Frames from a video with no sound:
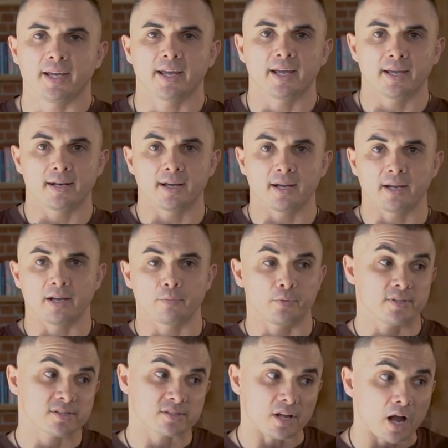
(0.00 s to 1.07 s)
and
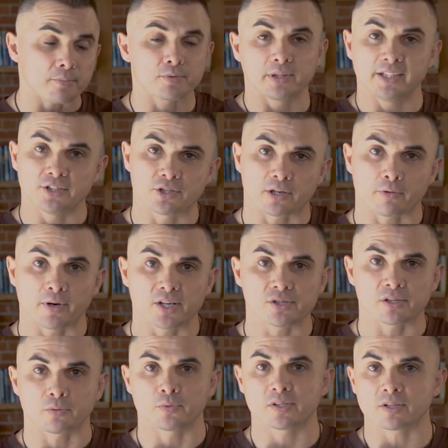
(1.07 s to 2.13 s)
we stop lead
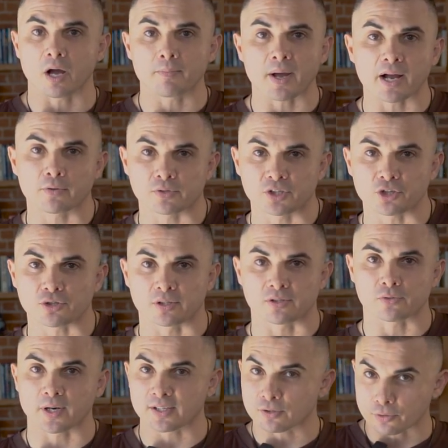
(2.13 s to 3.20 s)
generation, we stop acquisitions, right?